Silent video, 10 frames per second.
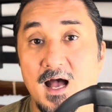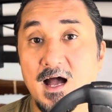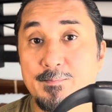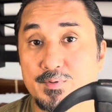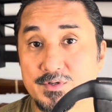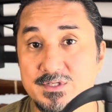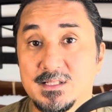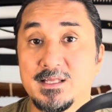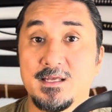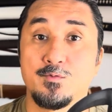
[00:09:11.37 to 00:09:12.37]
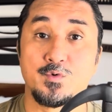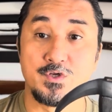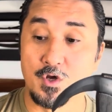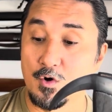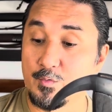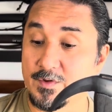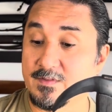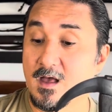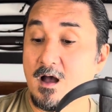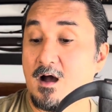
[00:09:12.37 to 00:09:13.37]
I personally would go with
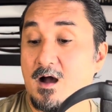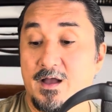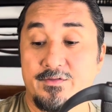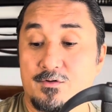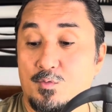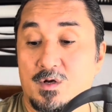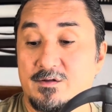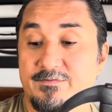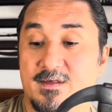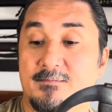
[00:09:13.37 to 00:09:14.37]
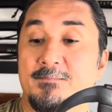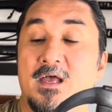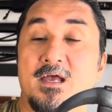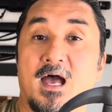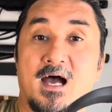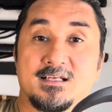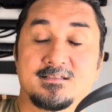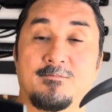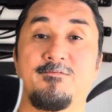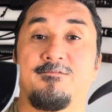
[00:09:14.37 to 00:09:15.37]
either one of them as
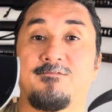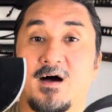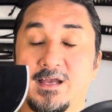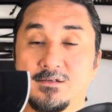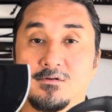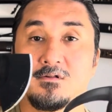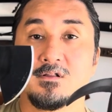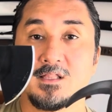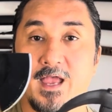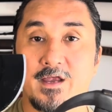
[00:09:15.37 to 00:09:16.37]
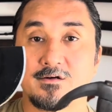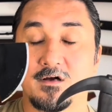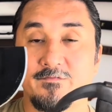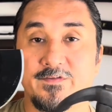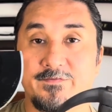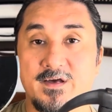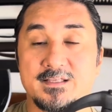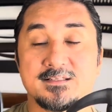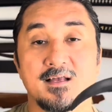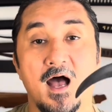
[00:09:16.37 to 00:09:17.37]
a final layer of
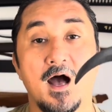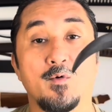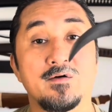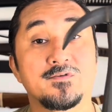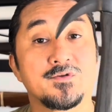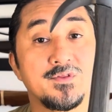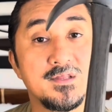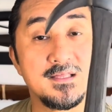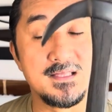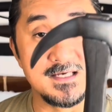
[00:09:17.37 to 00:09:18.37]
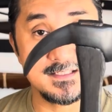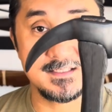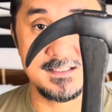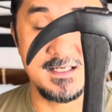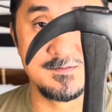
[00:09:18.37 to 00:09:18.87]
defense. However, this is